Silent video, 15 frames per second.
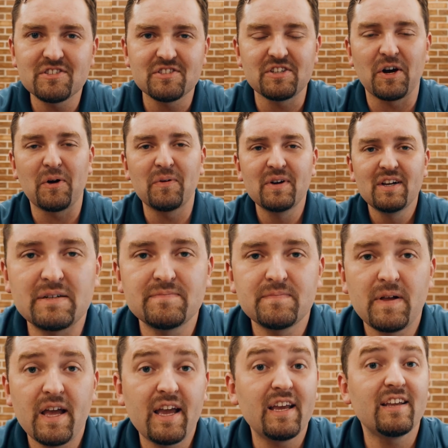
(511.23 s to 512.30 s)
So, but
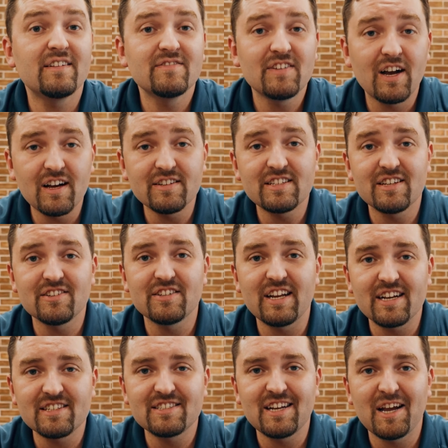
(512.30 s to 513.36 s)
hey, until
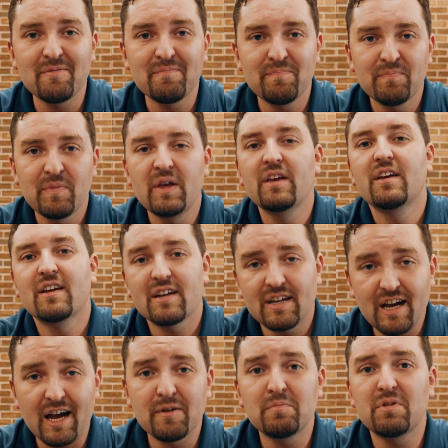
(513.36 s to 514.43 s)
next time,
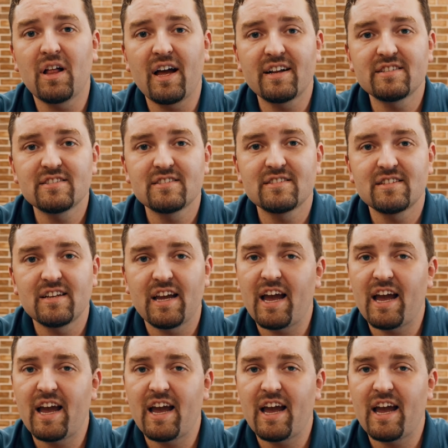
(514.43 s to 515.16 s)
God bless.